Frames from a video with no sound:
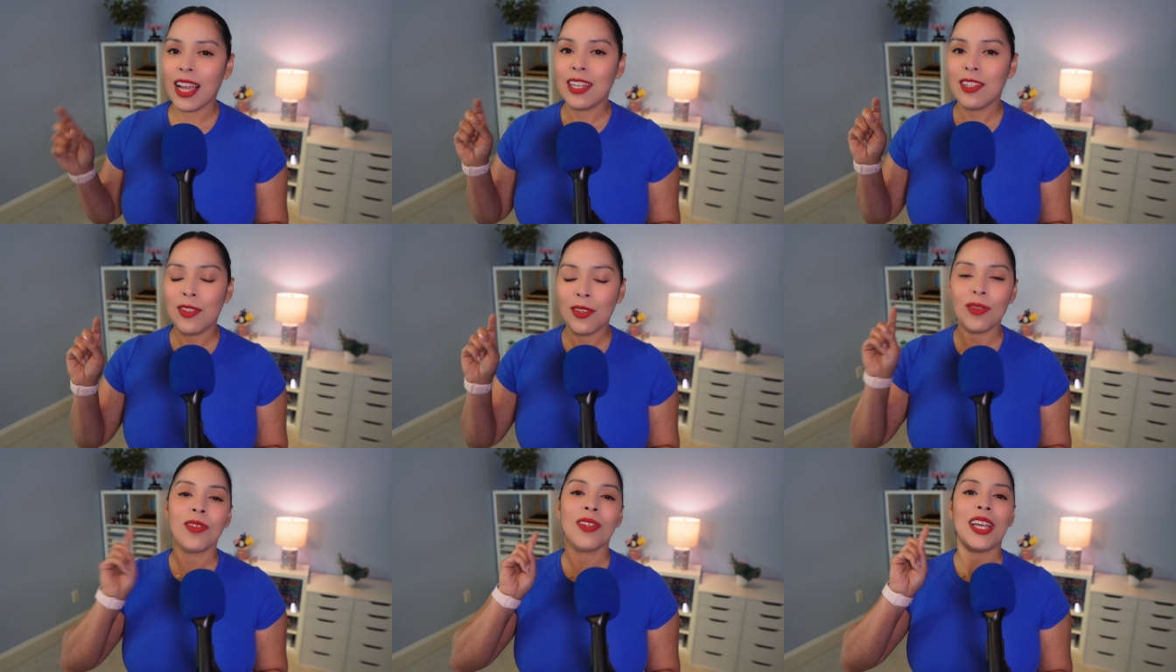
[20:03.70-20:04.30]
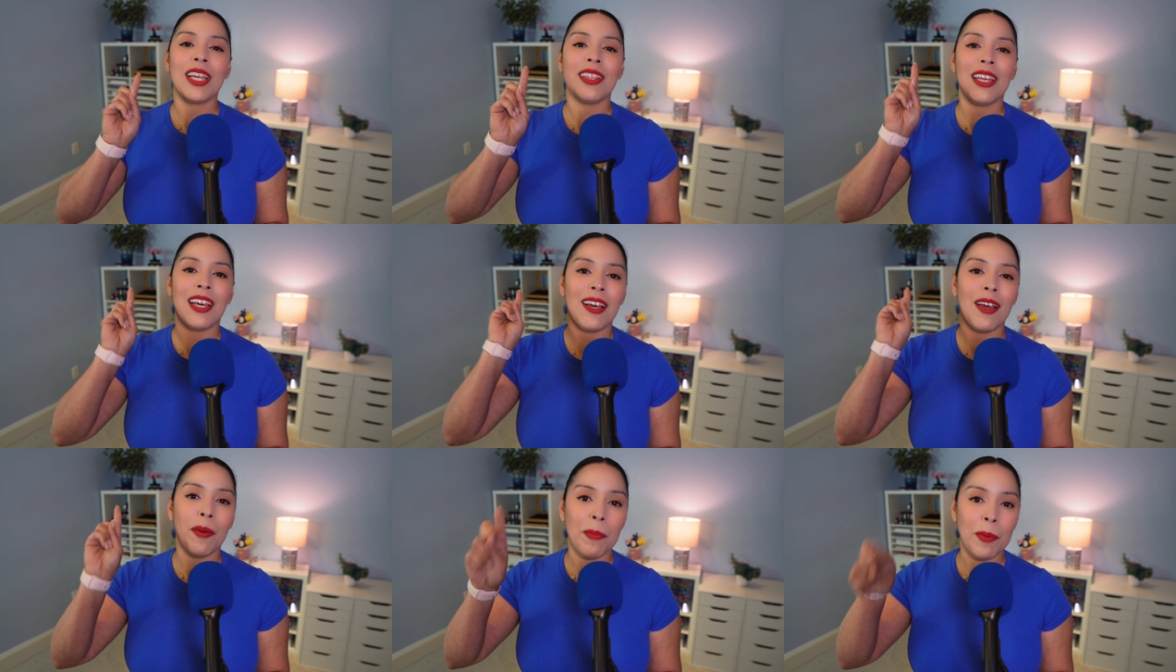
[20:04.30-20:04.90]
I do like
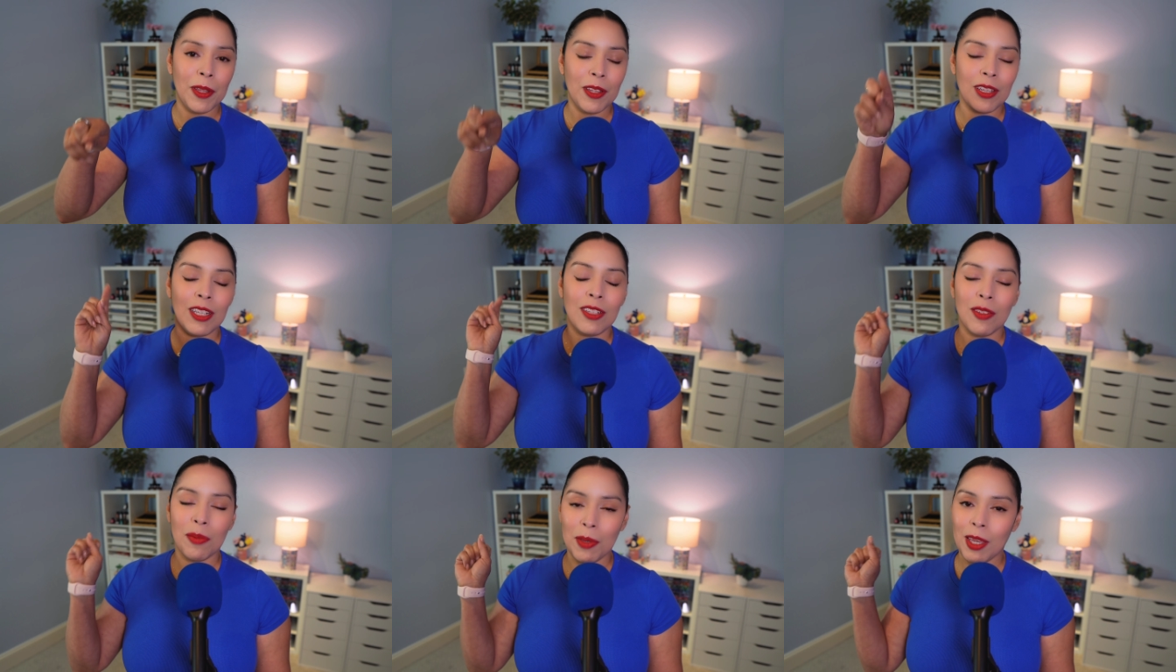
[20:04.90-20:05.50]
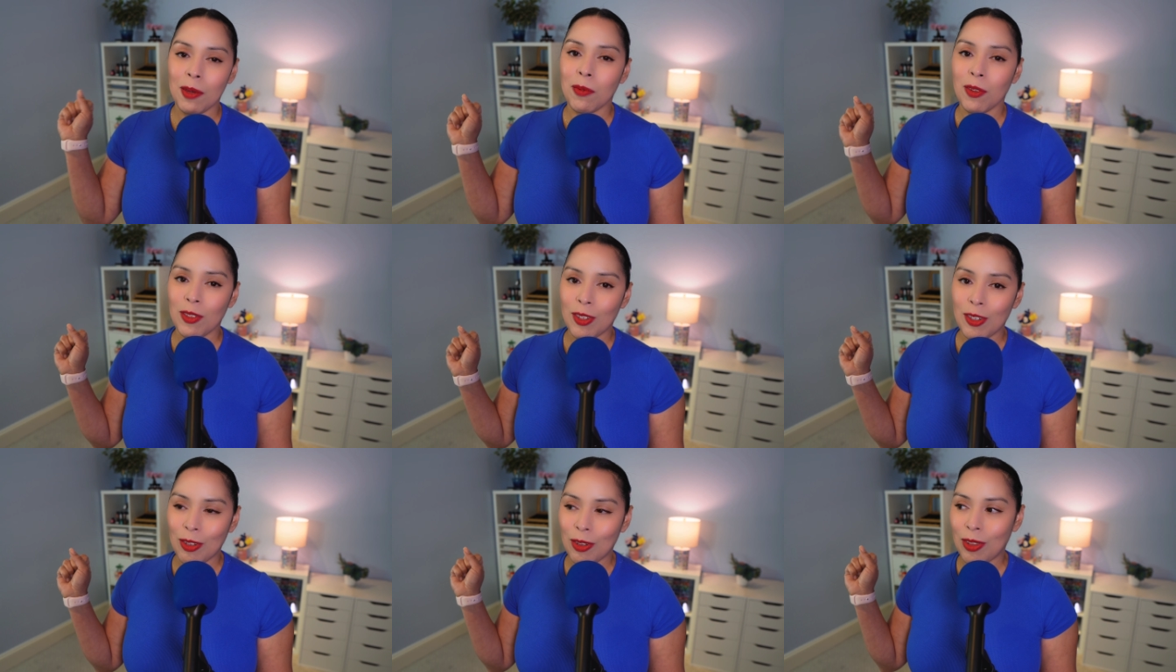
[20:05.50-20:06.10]
that ability to be able
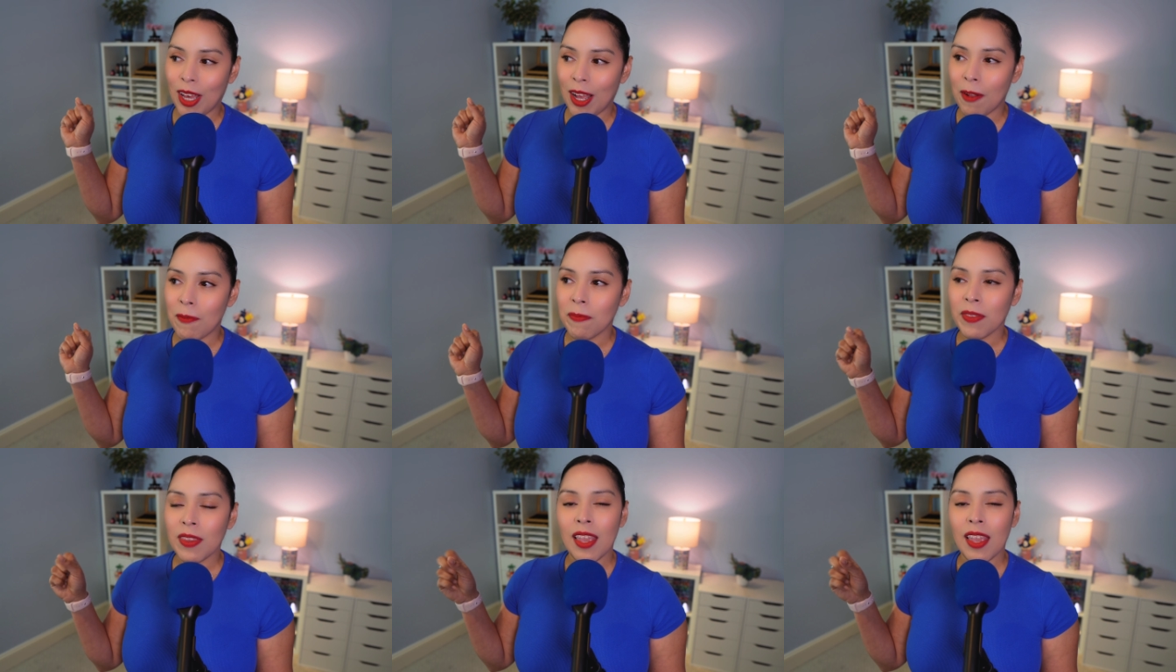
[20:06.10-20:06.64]
to do that.